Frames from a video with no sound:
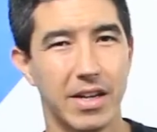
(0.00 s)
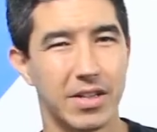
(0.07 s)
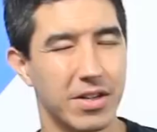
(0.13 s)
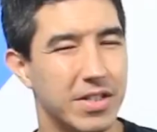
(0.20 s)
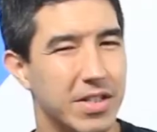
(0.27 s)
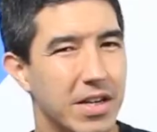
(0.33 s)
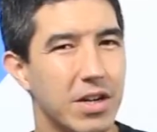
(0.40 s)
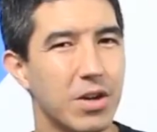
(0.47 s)
So
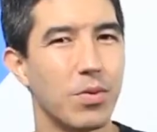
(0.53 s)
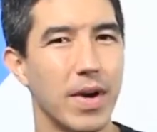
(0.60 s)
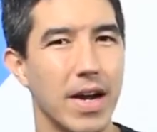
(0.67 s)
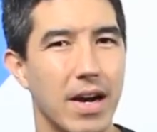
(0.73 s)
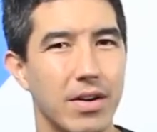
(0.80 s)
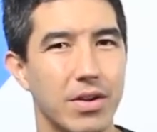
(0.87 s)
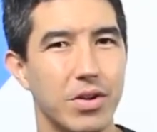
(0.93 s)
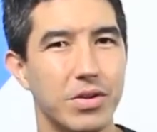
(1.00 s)
sitting
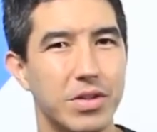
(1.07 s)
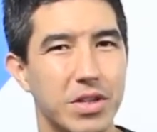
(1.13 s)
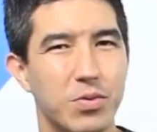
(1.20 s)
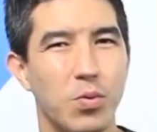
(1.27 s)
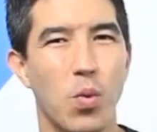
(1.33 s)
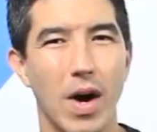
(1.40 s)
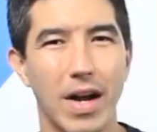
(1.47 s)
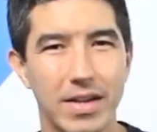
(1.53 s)
around uses
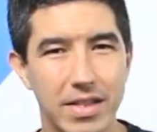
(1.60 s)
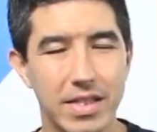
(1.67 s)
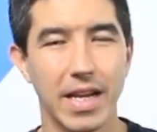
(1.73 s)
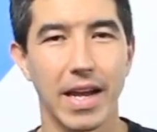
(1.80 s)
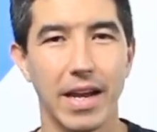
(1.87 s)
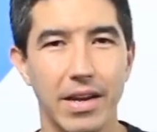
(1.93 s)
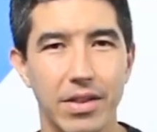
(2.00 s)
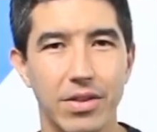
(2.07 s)
one
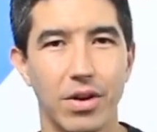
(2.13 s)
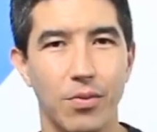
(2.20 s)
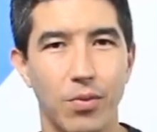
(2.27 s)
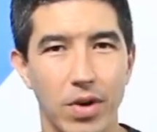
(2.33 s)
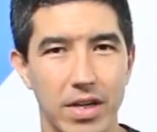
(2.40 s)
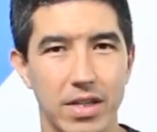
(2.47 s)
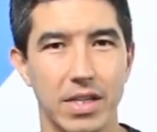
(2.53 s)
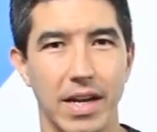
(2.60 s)
tenth of
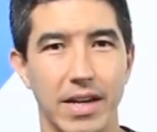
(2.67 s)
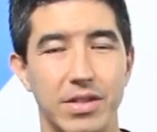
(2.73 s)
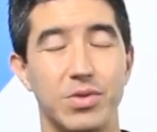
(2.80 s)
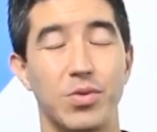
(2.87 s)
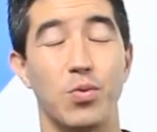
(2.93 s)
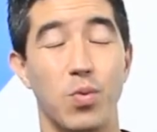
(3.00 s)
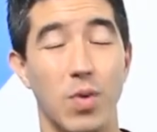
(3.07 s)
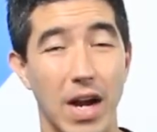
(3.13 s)
what it takes
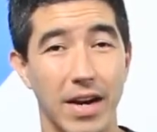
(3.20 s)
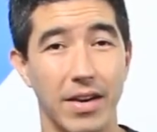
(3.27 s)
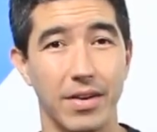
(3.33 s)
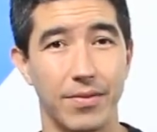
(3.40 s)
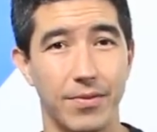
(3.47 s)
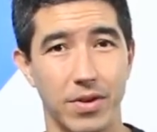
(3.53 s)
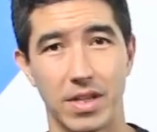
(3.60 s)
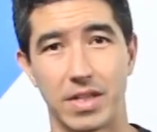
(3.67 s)
to
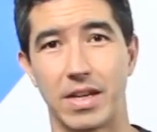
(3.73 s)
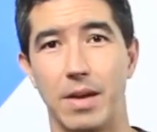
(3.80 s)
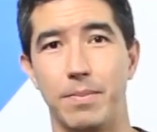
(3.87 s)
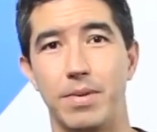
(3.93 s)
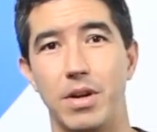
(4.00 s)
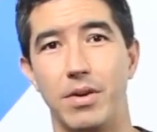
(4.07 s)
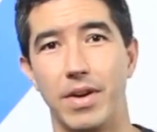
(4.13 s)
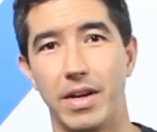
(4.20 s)
run for the same
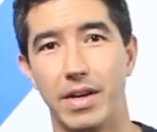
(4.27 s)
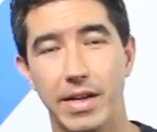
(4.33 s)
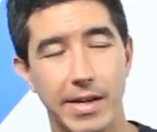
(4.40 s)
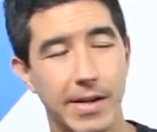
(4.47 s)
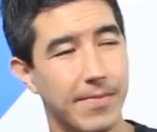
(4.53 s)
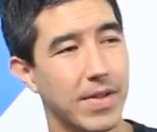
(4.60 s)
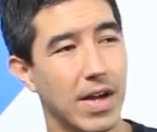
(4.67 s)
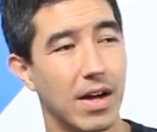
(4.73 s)
period.
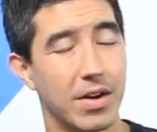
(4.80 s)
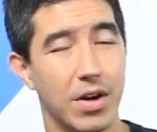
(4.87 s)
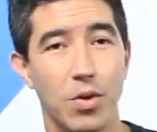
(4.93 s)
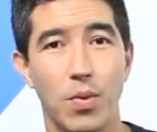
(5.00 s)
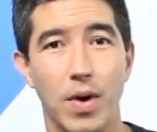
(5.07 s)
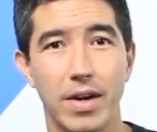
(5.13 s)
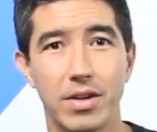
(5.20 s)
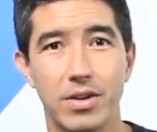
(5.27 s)
Uh,
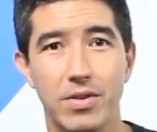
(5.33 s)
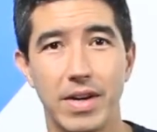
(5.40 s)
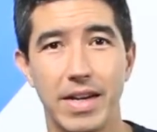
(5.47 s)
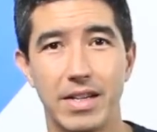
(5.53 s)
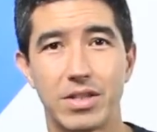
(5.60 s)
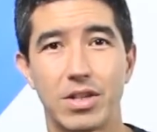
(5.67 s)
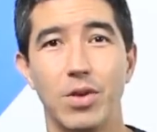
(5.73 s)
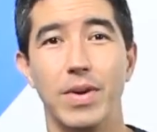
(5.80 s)
no wonder
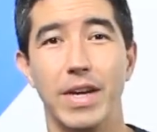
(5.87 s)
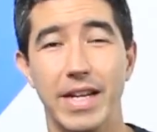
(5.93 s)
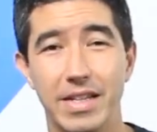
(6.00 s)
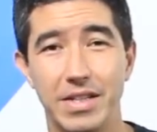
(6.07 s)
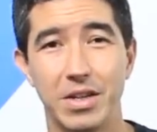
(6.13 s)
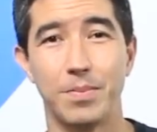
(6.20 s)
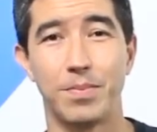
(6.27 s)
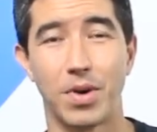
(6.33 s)
it's so
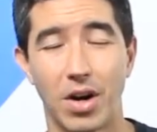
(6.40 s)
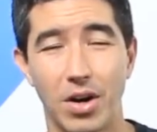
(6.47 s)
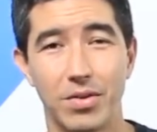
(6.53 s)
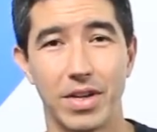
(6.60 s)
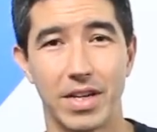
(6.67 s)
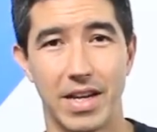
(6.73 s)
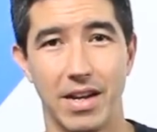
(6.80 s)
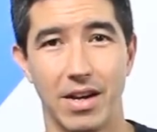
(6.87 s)
easy to
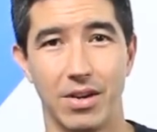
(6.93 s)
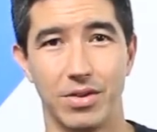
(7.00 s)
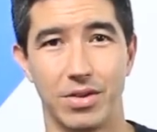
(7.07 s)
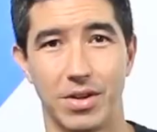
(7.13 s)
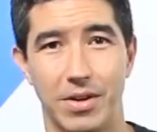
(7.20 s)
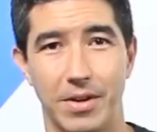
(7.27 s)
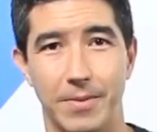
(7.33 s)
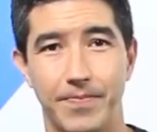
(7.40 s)
pile the
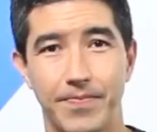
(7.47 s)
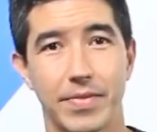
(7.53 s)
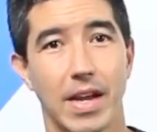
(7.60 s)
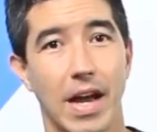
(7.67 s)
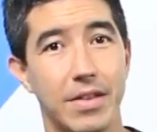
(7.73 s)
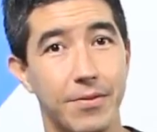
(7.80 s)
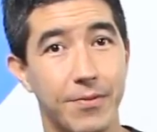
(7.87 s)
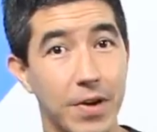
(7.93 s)
kilos on.
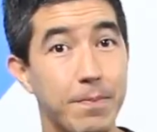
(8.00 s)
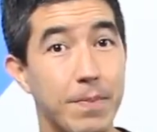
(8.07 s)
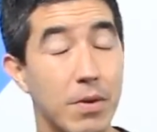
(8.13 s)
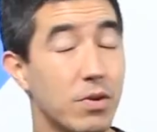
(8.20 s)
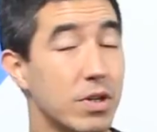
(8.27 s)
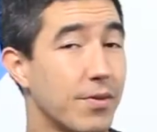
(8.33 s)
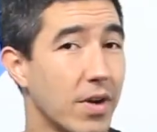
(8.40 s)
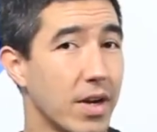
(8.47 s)
And the
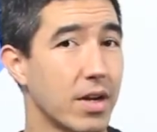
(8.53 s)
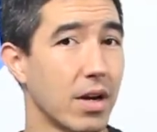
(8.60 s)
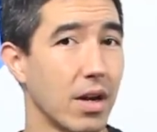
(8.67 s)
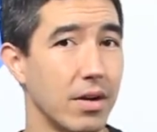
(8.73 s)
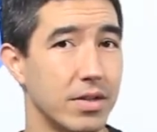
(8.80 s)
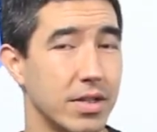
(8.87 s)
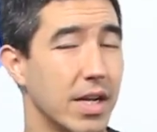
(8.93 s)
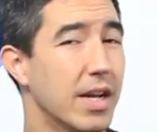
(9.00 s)
Fitbit was very
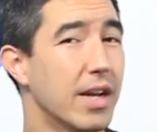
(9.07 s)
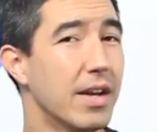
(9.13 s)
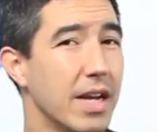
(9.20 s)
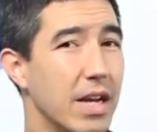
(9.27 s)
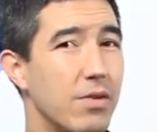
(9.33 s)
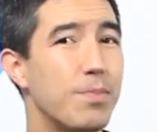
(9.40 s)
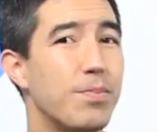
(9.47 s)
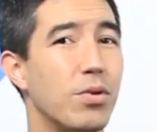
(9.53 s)
close.
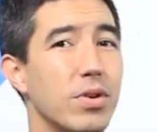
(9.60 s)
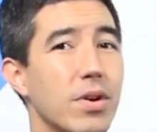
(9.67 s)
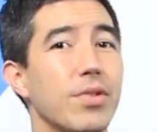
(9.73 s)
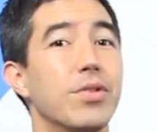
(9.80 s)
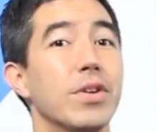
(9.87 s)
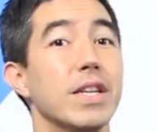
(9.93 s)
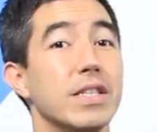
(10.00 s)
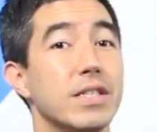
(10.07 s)
It reported
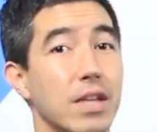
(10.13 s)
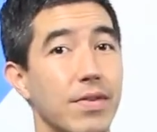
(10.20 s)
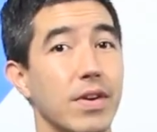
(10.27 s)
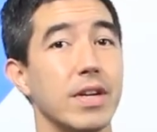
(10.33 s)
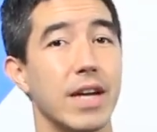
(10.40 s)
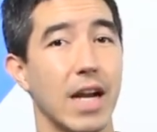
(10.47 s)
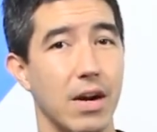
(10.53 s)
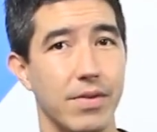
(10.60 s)

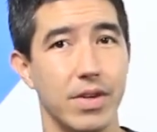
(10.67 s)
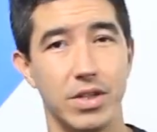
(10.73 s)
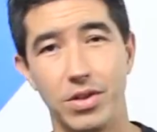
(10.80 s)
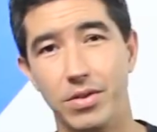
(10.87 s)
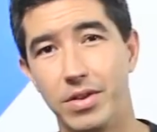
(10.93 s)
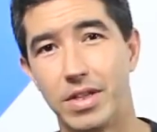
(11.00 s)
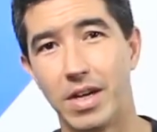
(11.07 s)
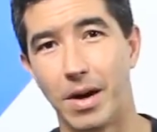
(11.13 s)
37 calories
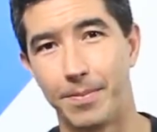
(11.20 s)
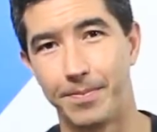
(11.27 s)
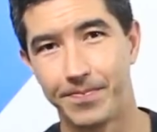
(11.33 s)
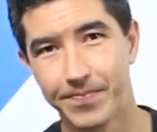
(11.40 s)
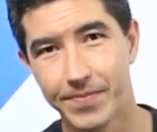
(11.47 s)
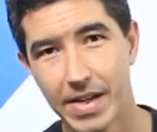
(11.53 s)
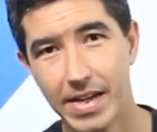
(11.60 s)
used up.